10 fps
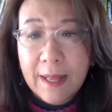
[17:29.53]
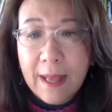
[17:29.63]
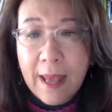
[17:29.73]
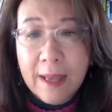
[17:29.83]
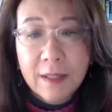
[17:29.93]

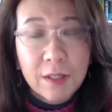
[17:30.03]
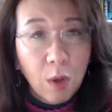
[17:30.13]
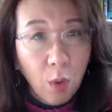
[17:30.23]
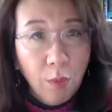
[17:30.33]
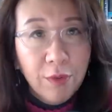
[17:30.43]
and
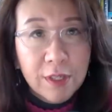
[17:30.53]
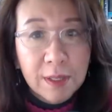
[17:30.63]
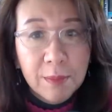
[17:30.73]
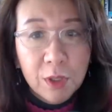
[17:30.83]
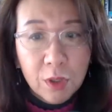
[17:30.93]

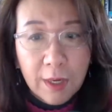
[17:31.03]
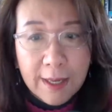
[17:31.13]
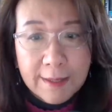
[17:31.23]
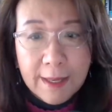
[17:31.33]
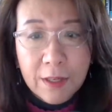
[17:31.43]

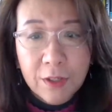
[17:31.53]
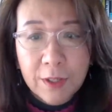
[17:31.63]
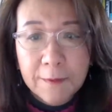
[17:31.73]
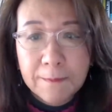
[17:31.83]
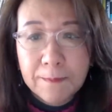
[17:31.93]

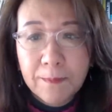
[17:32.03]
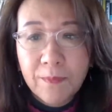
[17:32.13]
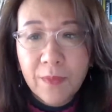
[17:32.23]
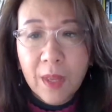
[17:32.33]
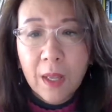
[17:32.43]
over-commercialization.
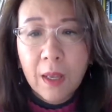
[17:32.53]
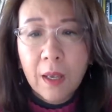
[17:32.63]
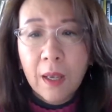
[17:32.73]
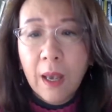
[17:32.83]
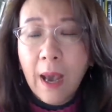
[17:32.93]

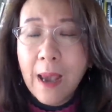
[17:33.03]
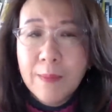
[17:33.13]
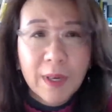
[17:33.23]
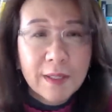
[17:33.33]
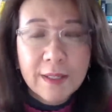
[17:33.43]
I
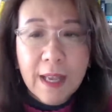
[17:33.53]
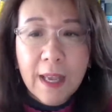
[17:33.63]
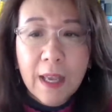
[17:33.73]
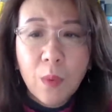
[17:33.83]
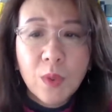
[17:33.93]
must
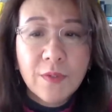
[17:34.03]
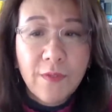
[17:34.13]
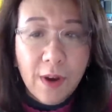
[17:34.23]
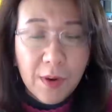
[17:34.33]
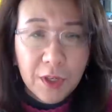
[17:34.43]
say he was
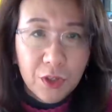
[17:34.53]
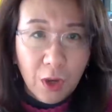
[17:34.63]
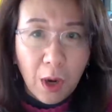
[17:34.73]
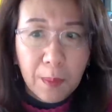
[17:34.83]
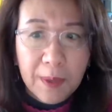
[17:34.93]
very
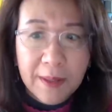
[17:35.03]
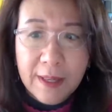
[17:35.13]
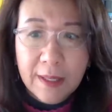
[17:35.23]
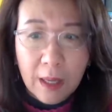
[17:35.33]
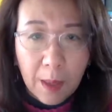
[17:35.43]
sharp in
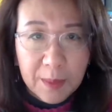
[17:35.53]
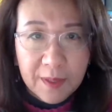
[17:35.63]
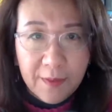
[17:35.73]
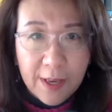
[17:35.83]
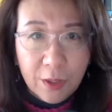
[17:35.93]
these
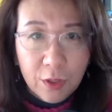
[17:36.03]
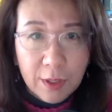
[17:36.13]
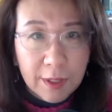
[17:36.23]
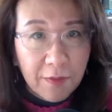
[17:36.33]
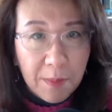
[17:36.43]

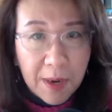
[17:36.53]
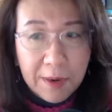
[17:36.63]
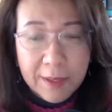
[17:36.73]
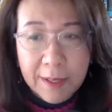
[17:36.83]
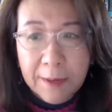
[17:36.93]
observations of
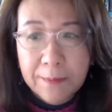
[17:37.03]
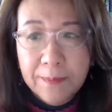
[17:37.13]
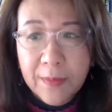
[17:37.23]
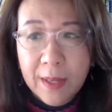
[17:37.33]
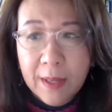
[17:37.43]
America,
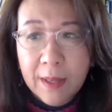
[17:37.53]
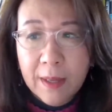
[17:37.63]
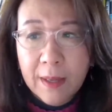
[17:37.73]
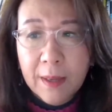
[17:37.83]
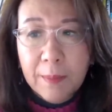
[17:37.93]

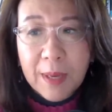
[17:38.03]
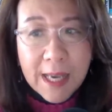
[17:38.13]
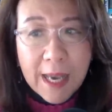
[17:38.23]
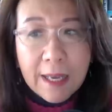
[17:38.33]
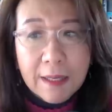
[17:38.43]
but
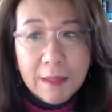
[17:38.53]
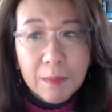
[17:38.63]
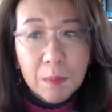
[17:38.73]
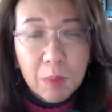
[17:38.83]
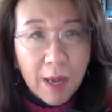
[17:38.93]
he had
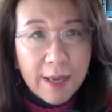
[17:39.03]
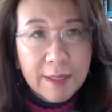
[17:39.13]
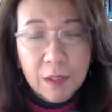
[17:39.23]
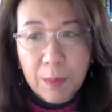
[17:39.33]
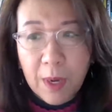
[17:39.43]

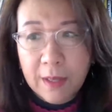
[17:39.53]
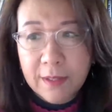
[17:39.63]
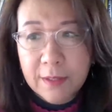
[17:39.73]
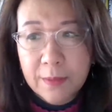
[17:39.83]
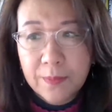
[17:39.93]
blind
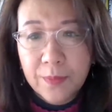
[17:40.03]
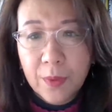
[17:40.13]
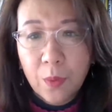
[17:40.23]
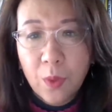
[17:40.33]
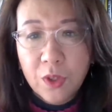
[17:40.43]
spots,
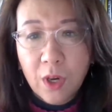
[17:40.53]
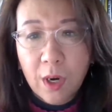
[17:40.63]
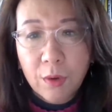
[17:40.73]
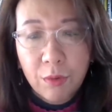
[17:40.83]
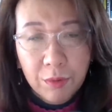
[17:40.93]
which
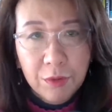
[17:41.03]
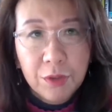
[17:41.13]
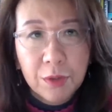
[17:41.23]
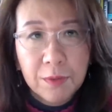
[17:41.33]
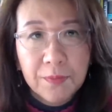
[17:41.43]
are
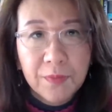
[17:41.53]
crucial